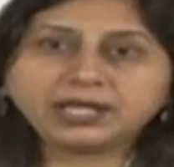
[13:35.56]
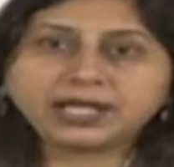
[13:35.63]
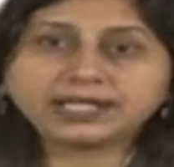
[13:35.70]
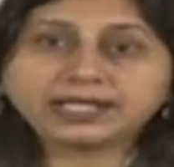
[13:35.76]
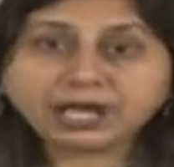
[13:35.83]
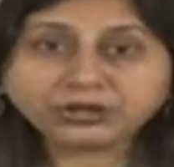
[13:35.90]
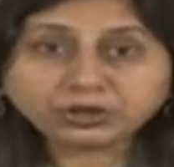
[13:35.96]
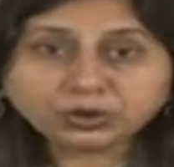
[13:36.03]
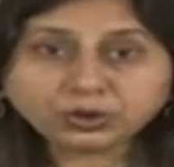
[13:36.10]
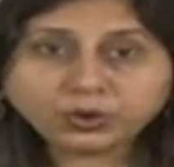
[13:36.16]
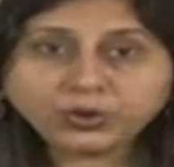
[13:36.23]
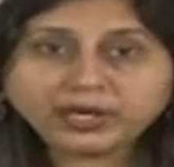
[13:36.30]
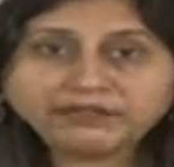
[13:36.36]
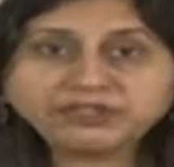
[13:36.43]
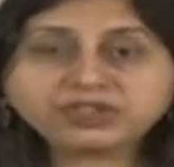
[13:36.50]
Now the
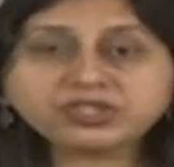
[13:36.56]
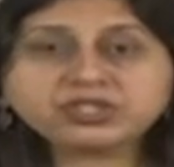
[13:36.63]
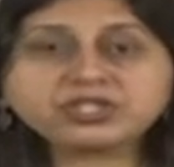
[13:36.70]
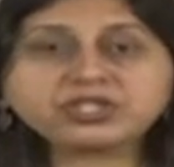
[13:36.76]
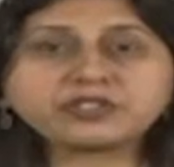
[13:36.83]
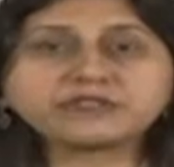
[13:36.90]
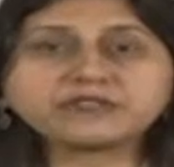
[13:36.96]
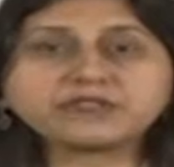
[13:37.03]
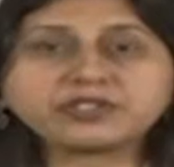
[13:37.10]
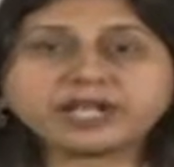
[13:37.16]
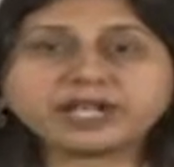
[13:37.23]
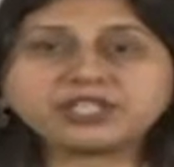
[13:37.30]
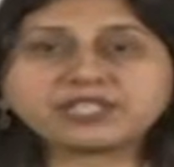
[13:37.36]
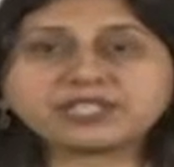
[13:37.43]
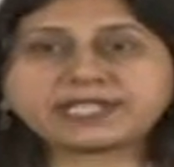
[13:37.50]
coefficient of
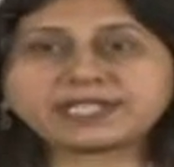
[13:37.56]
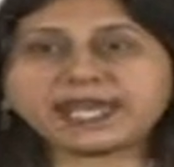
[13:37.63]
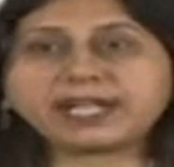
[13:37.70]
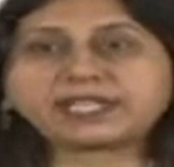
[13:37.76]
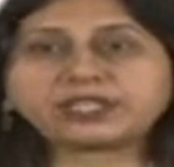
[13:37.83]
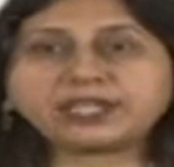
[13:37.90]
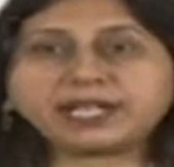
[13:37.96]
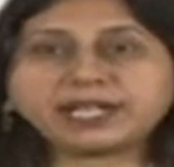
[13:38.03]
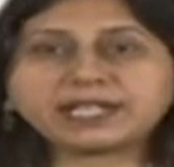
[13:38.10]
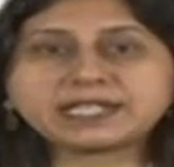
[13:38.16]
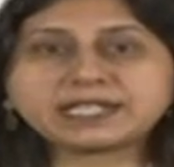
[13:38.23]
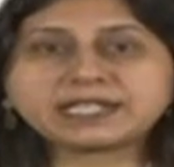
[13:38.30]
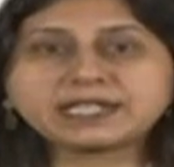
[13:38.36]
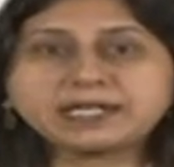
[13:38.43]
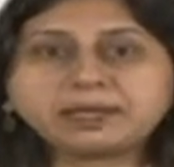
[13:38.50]
range is
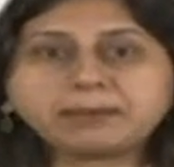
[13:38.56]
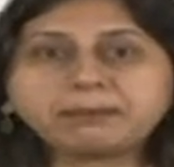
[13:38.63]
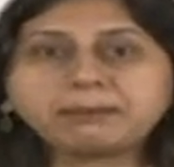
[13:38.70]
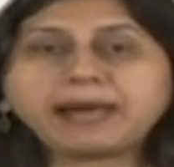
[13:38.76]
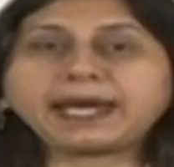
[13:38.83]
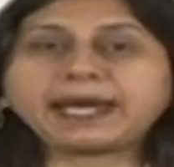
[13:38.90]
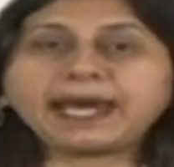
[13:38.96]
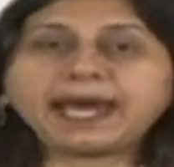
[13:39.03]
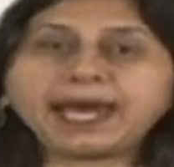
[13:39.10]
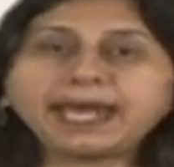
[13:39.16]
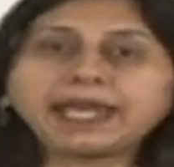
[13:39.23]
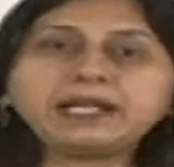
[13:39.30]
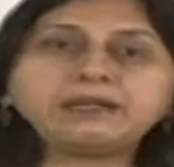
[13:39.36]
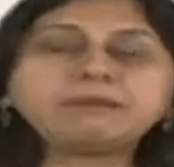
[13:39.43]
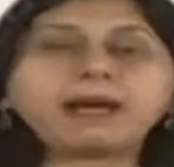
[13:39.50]
calculated by
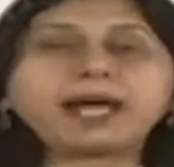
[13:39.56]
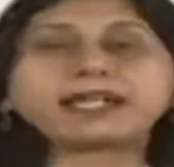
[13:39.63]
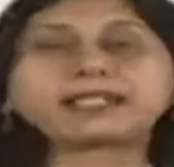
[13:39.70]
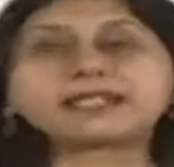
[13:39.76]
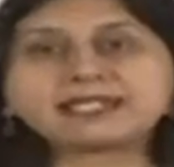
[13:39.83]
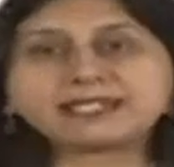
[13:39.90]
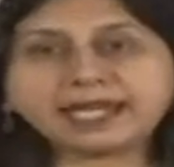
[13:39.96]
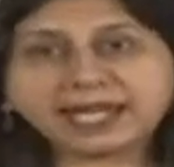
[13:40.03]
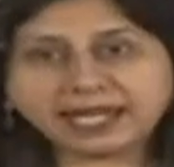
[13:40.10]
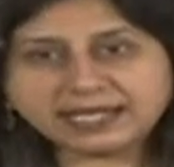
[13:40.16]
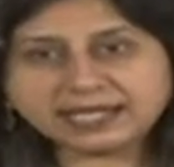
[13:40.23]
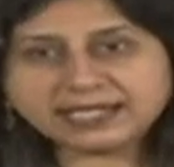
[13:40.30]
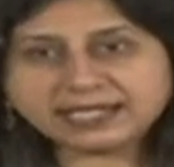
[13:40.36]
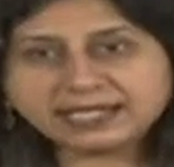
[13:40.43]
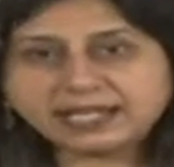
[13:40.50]
L minus
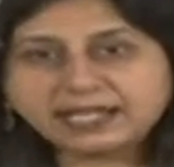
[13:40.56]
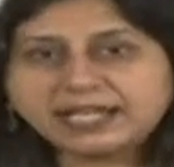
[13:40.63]
S